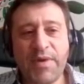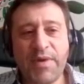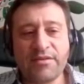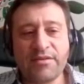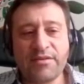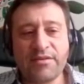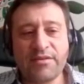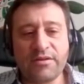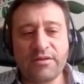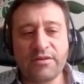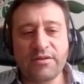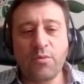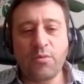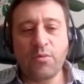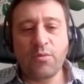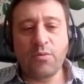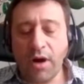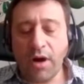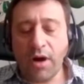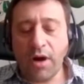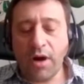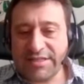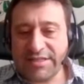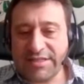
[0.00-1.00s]
is.
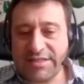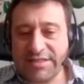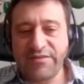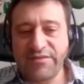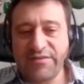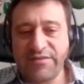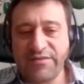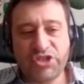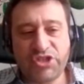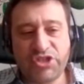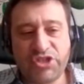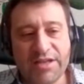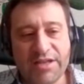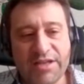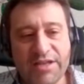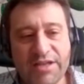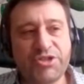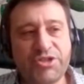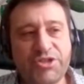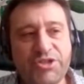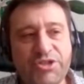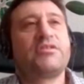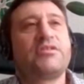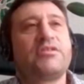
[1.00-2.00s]
Depend on what
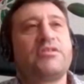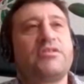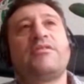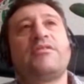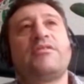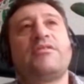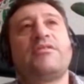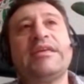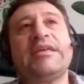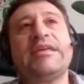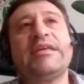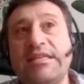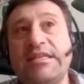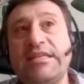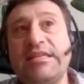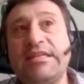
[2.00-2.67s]
the judge